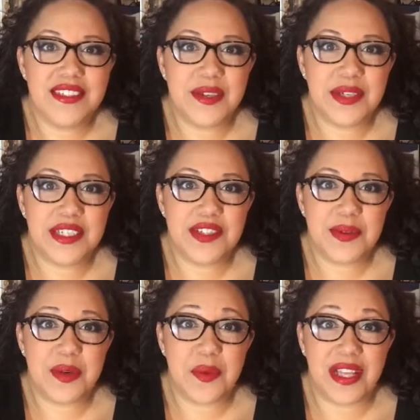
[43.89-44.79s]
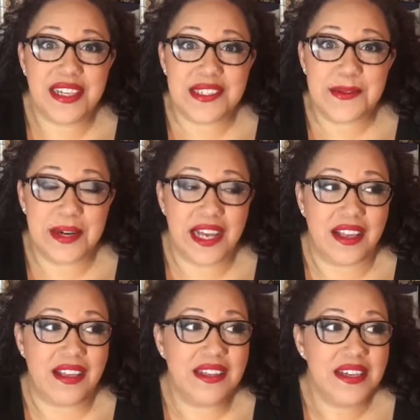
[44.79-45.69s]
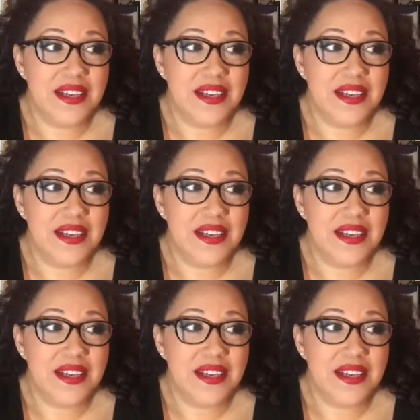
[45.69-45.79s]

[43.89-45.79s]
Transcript: So he's doing well as well.